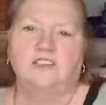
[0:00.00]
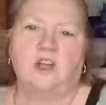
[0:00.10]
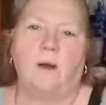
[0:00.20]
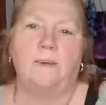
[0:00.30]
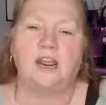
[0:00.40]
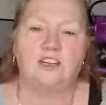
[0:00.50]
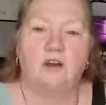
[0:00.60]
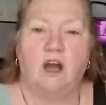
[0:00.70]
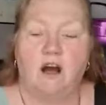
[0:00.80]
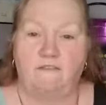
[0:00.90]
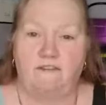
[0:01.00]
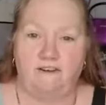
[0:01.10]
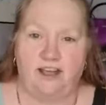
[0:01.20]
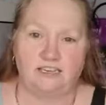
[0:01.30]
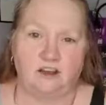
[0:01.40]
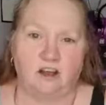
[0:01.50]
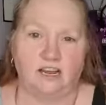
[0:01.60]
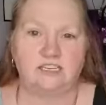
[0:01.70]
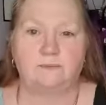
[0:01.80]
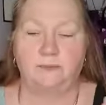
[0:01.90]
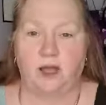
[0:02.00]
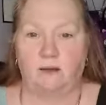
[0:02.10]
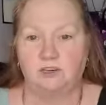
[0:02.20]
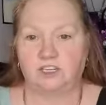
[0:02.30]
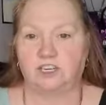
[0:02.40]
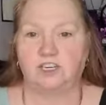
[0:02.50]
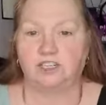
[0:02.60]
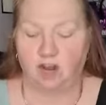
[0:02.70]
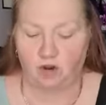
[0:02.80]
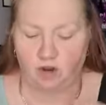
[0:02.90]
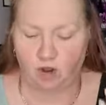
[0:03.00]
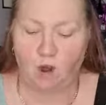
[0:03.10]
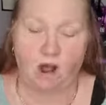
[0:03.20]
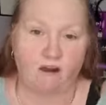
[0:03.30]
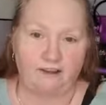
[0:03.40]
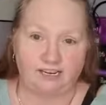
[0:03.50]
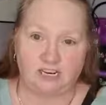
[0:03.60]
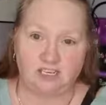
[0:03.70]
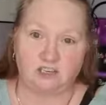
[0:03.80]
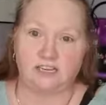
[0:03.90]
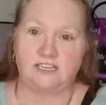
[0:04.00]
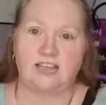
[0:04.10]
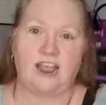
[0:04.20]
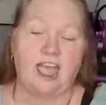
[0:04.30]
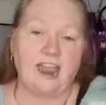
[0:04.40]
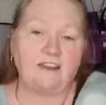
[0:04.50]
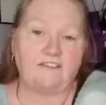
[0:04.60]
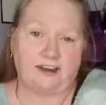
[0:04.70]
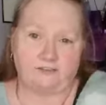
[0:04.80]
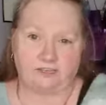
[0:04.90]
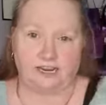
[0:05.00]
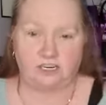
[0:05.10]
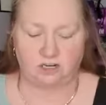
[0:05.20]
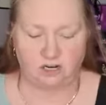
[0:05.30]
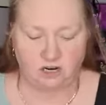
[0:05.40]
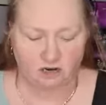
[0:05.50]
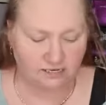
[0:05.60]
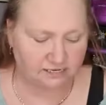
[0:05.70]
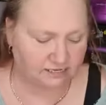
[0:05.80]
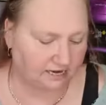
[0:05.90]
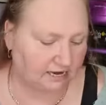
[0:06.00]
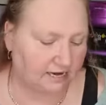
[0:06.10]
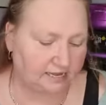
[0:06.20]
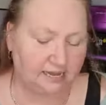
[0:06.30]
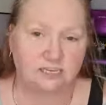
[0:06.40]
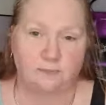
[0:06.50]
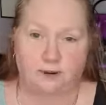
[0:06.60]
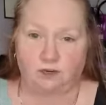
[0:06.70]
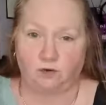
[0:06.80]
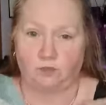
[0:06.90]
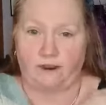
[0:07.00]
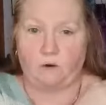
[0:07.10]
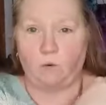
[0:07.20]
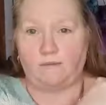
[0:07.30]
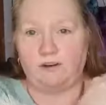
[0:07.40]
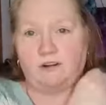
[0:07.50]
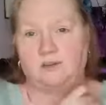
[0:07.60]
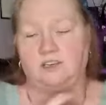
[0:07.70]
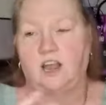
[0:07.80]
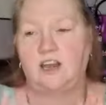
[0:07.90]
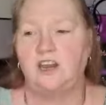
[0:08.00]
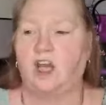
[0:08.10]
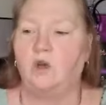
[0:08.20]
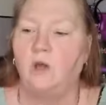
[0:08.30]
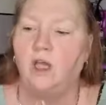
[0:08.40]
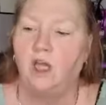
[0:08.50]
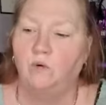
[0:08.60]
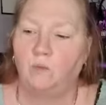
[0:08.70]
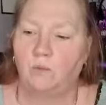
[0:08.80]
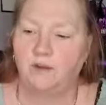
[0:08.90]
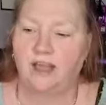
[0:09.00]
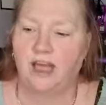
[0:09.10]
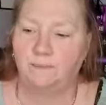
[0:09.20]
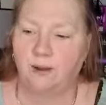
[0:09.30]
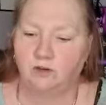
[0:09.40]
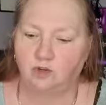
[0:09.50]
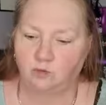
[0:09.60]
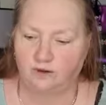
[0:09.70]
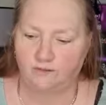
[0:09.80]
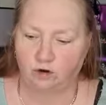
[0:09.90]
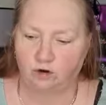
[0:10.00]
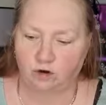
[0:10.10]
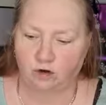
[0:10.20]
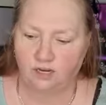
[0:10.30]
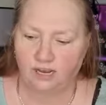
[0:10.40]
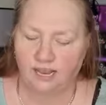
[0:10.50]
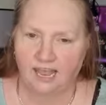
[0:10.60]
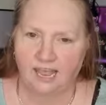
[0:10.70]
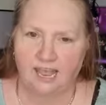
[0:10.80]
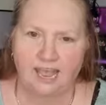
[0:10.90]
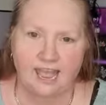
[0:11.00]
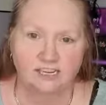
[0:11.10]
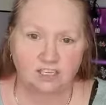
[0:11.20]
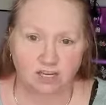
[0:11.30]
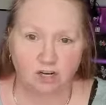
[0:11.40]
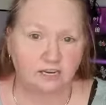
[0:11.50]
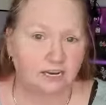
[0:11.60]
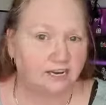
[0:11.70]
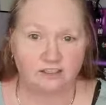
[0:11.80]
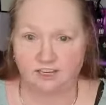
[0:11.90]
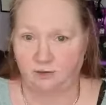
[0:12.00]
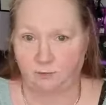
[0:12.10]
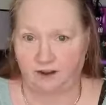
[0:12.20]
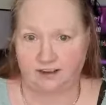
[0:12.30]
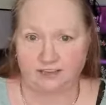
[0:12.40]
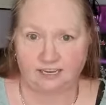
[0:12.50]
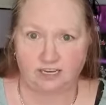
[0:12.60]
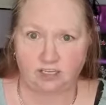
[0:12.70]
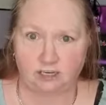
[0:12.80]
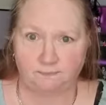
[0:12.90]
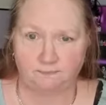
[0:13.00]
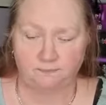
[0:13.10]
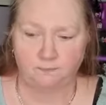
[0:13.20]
So I'm only going to do half a face, guys, but I'm just going to show you our foundation. So as I said, any foundation, guys, is in this bundle. They're all up for grabs, because I know when we've had bundles before, it excluded the spray foundation.